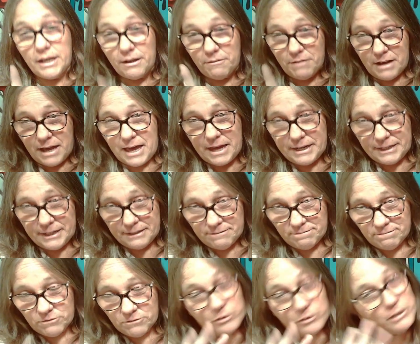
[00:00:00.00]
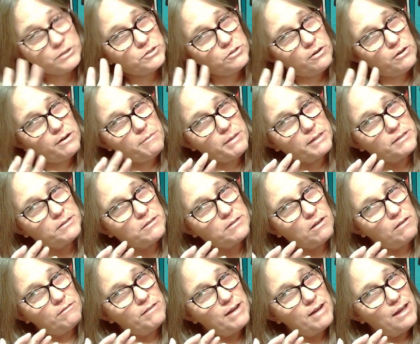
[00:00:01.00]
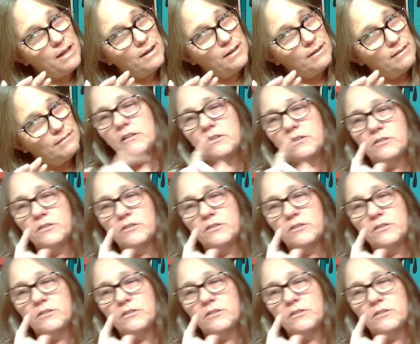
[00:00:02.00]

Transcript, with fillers: Rhiannon. Quick story about the song Rhiannon.